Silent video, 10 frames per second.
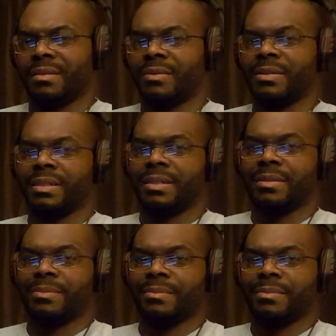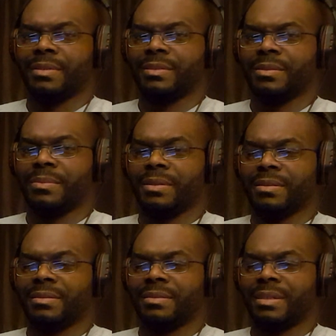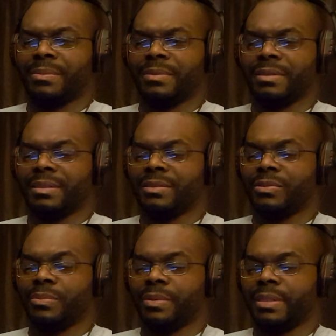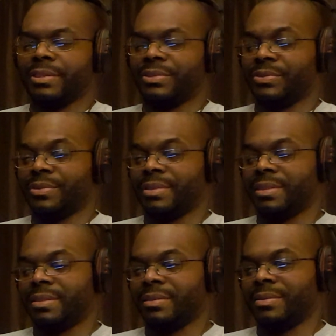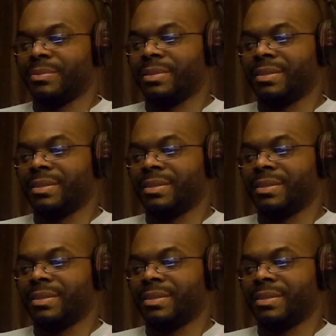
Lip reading: Okay, that must have been a type of like supernatural thing or something.